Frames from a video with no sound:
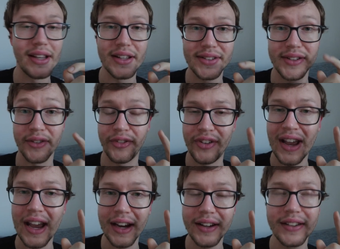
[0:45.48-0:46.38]
is the
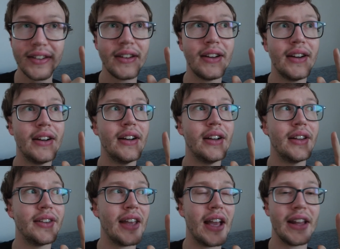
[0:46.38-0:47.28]
fact
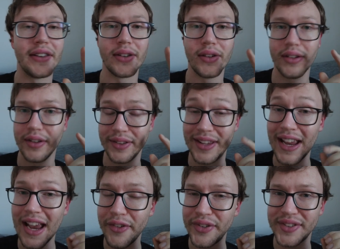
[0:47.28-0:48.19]
that
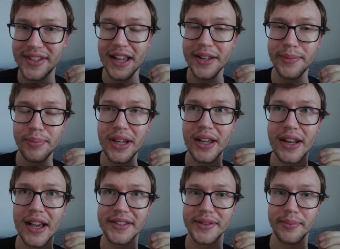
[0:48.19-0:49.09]
they have sent me
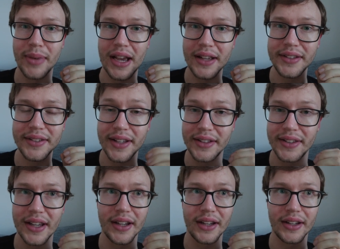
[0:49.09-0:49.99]
an SMS
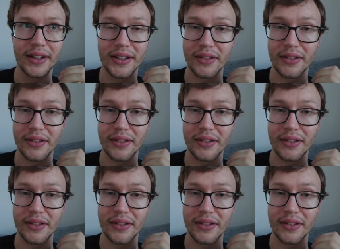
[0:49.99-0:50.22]
that they